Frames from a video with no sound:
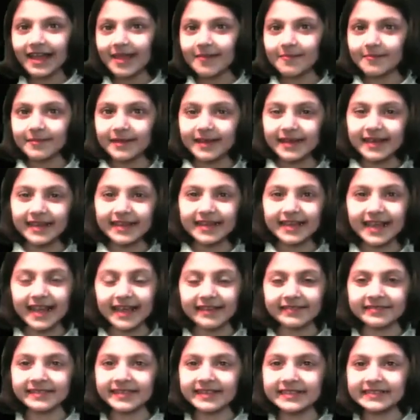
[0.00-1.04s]
I'm Anika
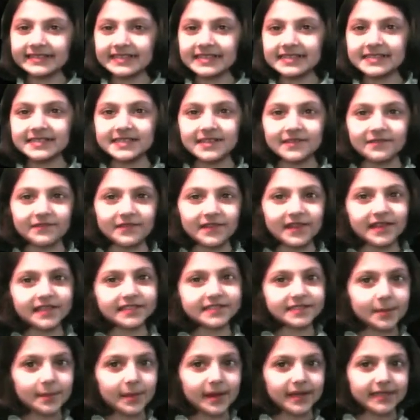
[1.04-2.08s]
and this is the
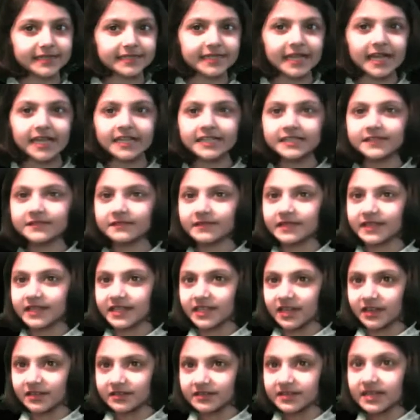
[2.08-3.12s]
first of my science
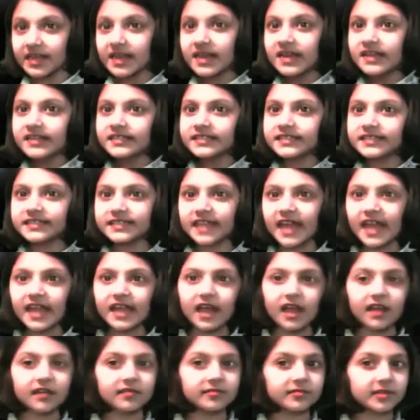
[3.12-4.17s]
videos. Today
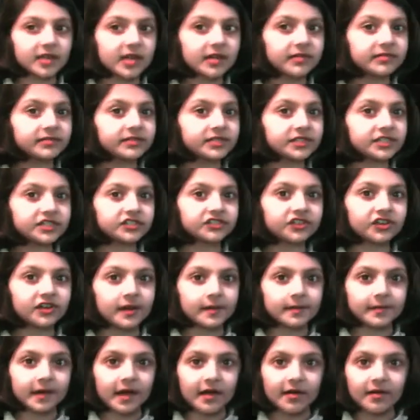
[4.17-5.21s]
I am going to talk
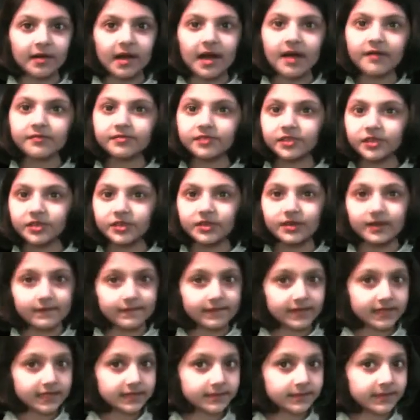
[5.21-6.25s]
about how the
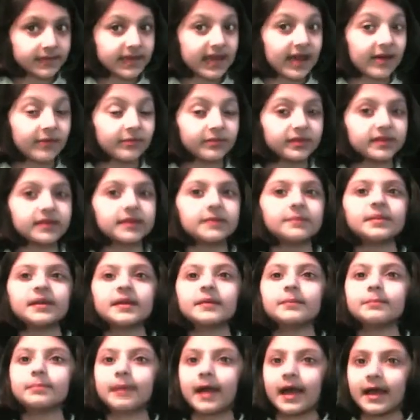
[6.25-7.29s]
universe began with the
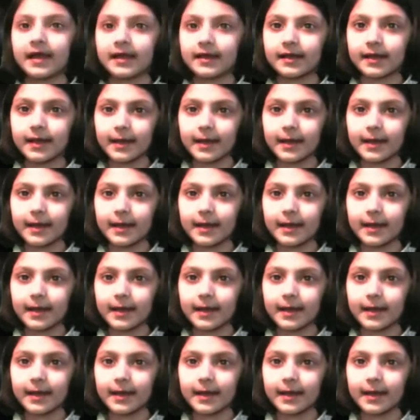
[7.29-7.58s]
Big Bang.